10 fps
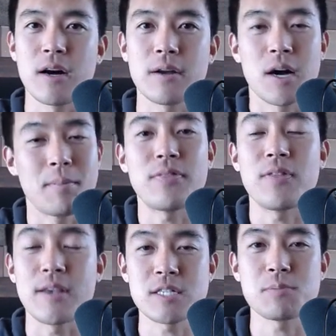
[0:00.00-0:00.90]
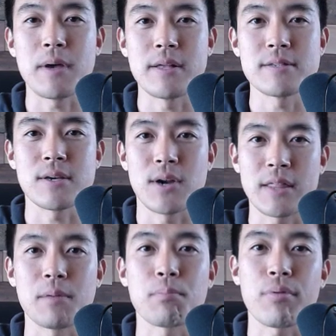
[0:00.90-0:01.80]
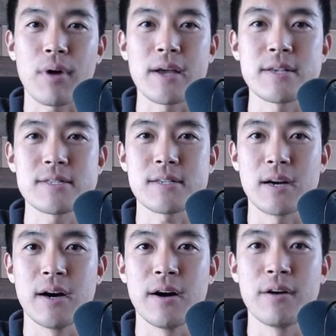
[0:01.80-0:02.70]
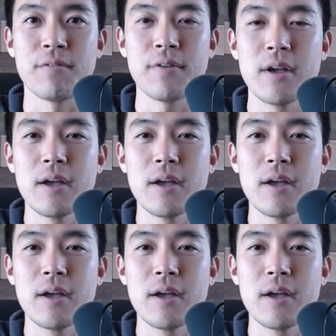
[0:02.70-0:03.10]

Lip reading: come at the expense or at the price of